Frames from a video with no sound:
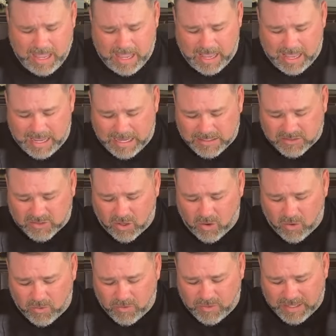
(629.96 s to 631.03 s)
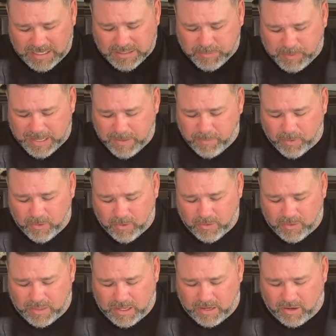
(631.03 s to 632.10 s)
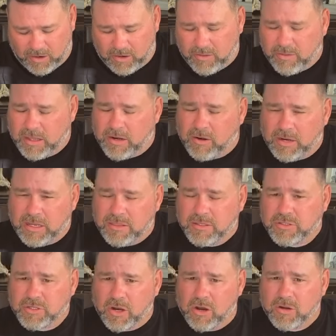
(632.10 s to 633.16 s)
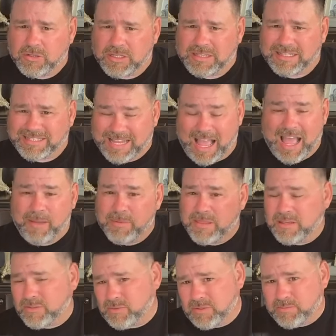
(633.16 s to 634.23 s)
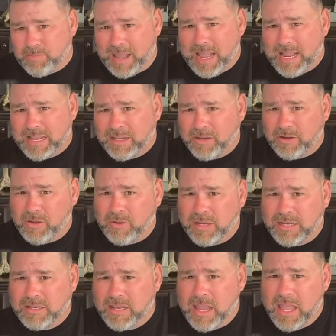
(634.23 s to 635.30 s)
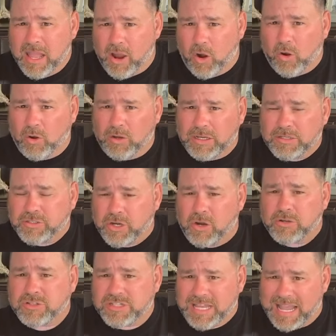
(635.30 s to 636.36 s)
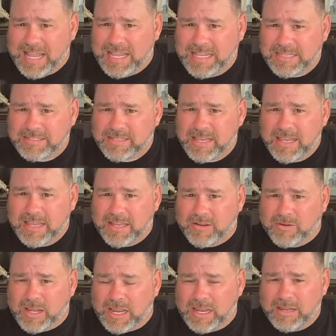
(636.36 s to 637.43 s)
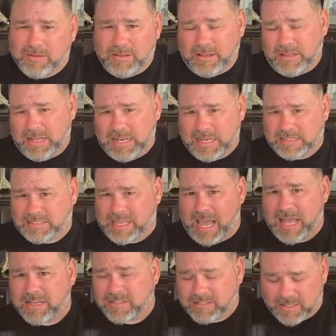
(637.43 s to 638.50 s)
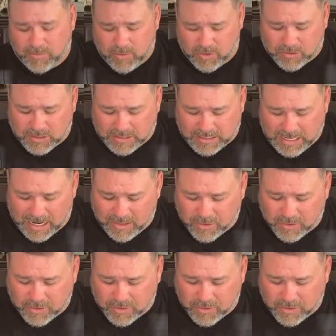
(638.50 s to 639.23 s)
Uh, and so these people that are that are in the church at the time, and this was back, you know, in early church days, Okay, and it's kind of similar to today.